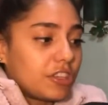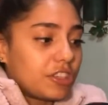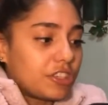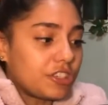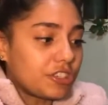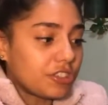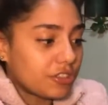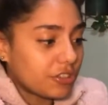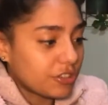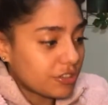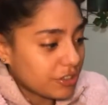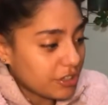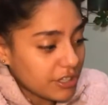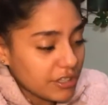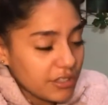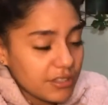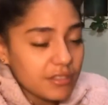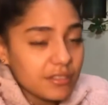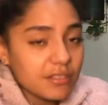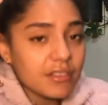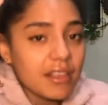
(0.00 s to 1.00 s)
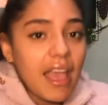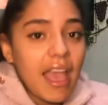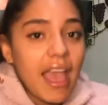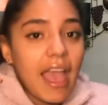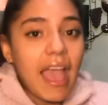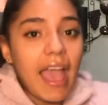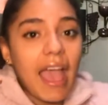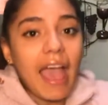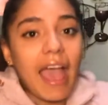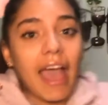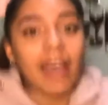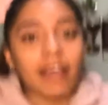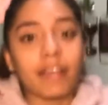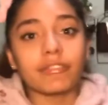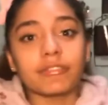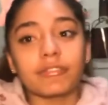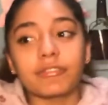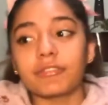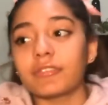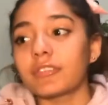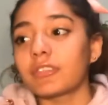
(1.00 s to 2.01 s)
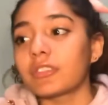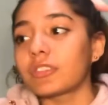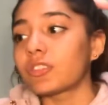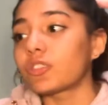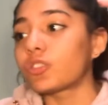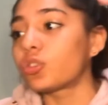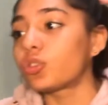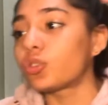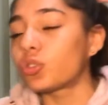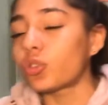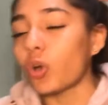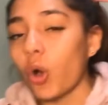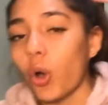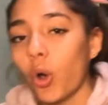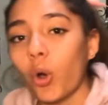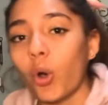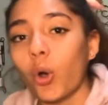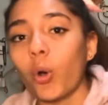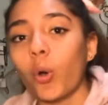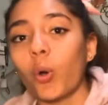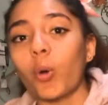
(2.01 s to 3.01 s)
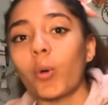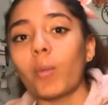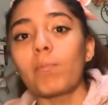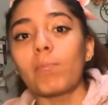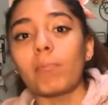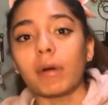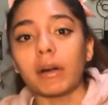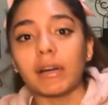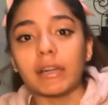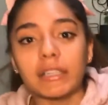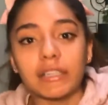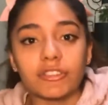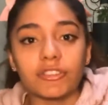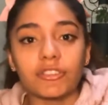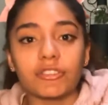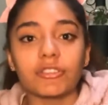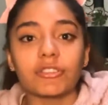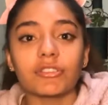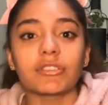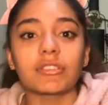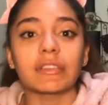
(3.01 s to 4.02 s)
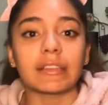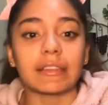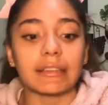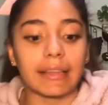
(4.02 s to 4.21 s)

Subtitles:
Your shins have so much,